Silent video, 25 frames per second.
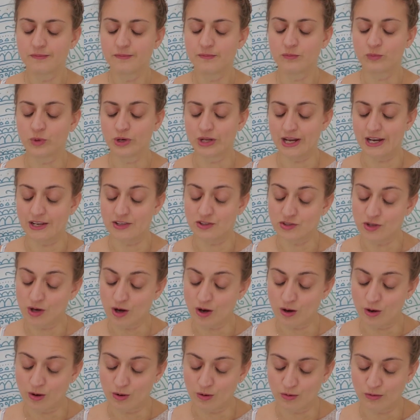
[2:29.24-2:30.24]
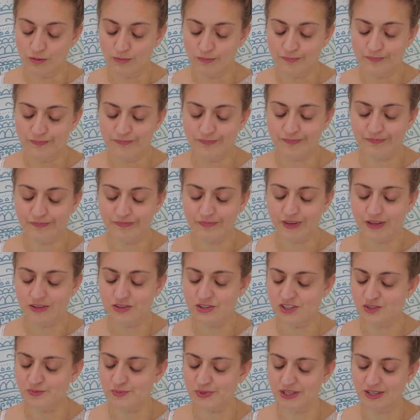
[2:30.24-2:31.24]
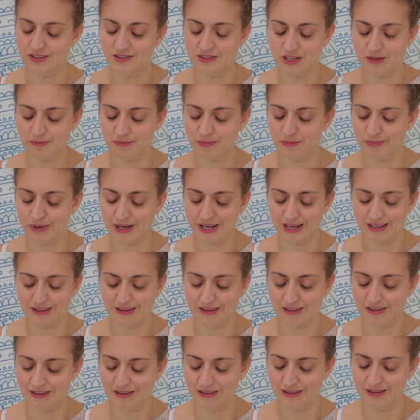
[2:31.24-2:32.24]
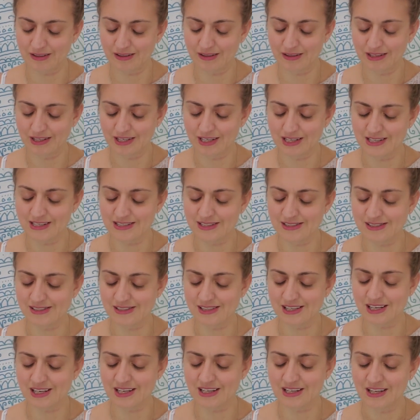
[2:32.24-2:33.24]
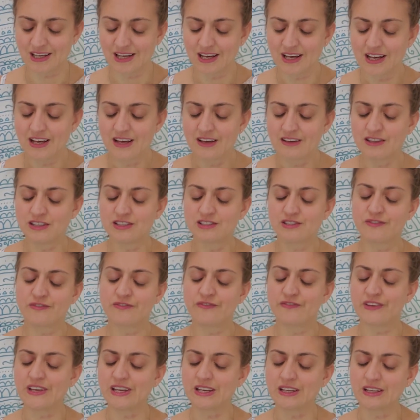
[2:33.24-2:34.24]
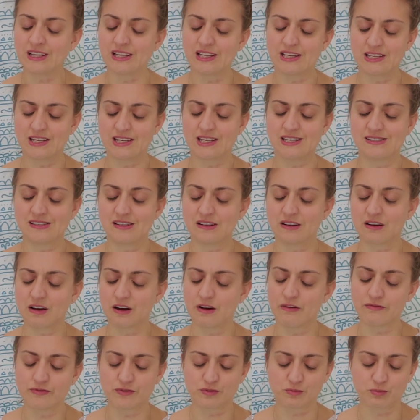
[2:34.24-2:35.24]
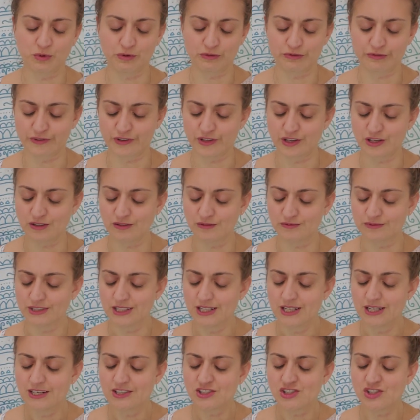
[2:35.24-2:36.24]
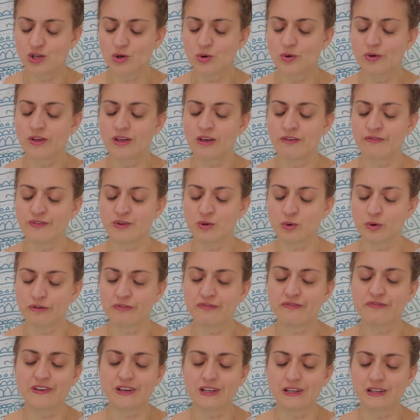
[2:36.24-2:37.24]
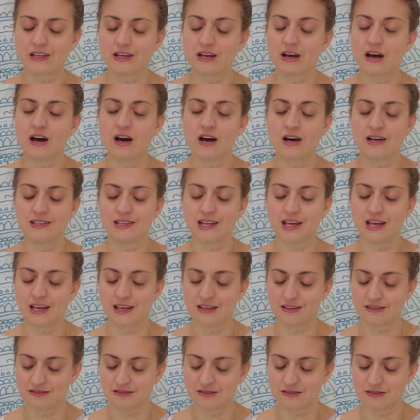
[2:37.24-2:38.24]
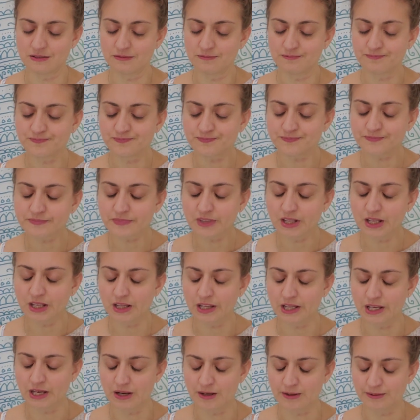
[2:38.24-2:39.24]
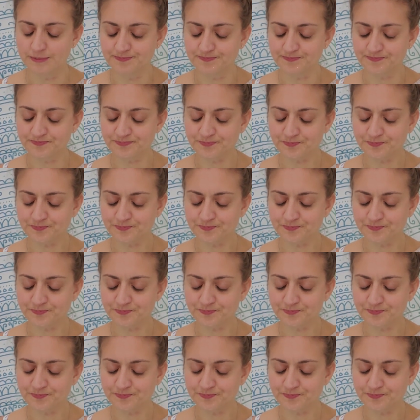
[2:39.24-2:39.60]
What I know, just because I'm empathic, is that this feeling is uncomfortable for you. So if you're feeling on end, Leo,